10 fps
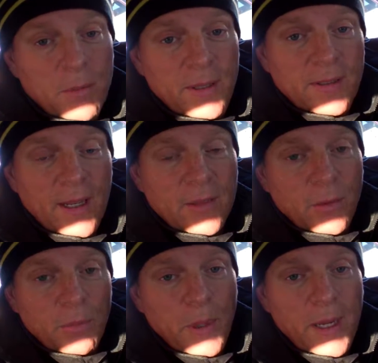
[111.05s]
Please
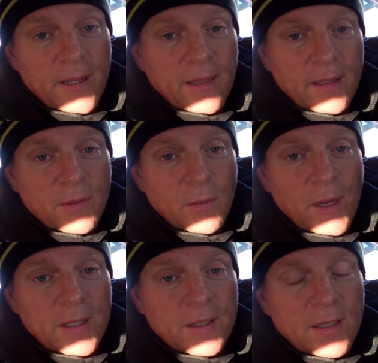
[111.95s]
ask for Brad. Thanks for
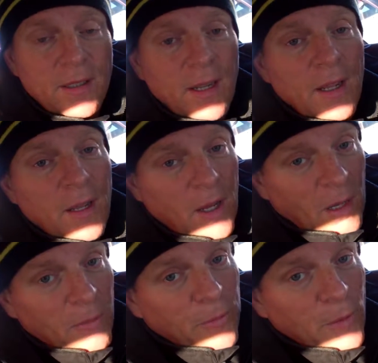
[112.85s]
watching.
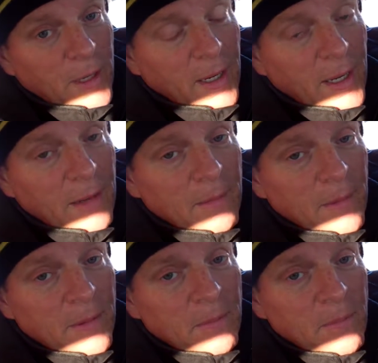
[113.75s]
Call before you
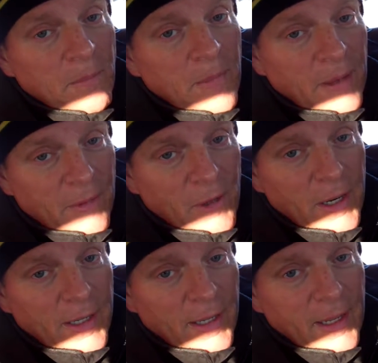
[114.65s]
come. Have a
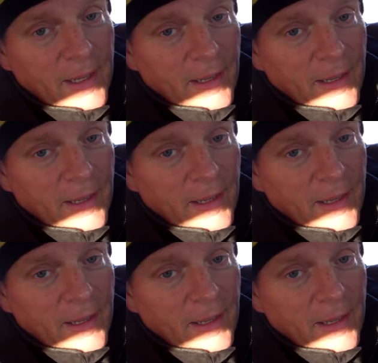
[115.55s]
great day.